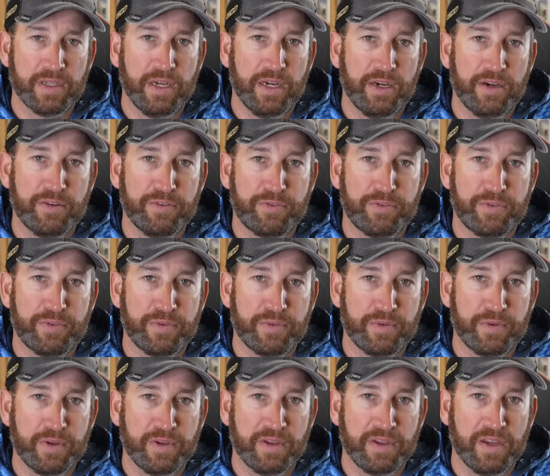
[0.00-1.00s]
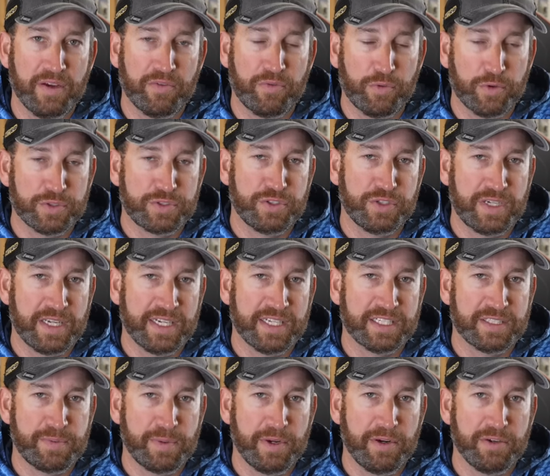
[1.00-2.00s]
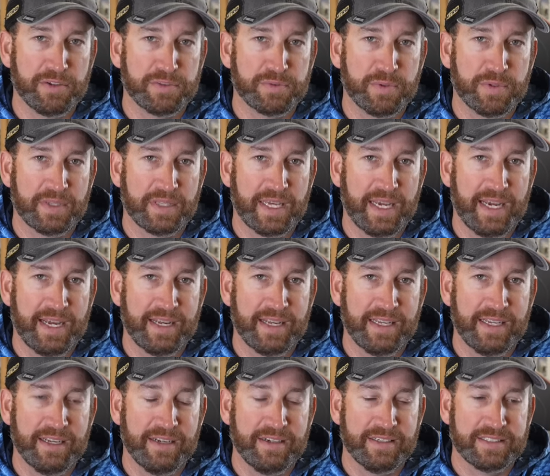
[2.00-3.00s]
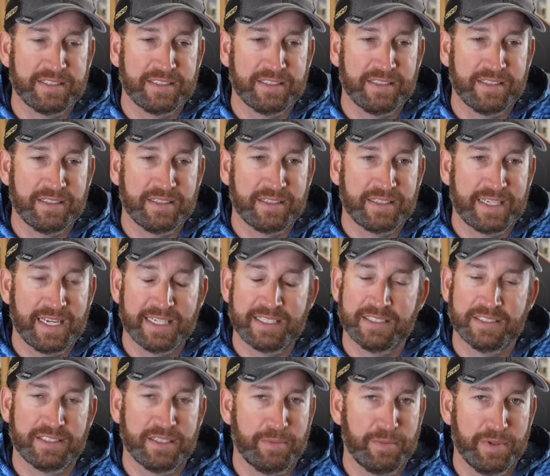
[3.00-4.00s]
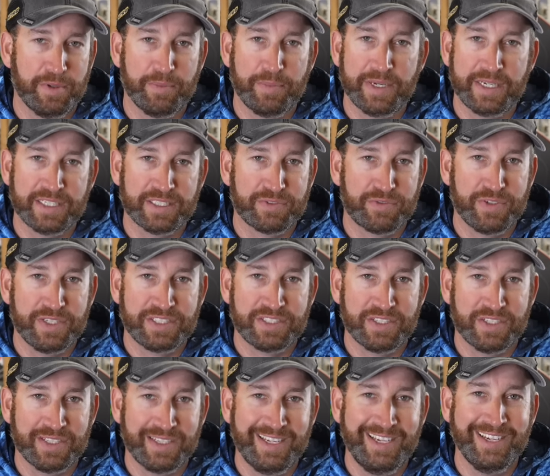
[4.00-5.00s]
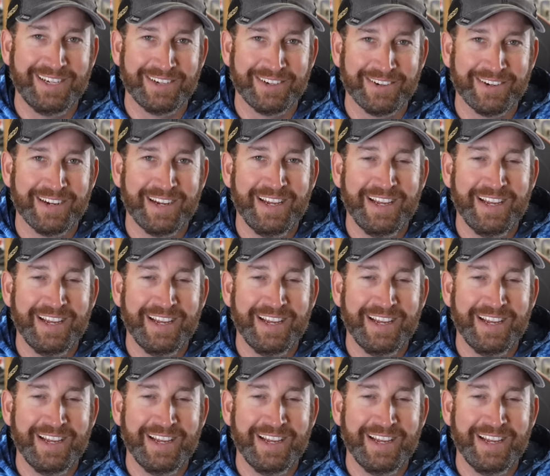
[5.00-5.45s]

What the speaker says: of what you can experience with that is catching some of the biggest fish of the year.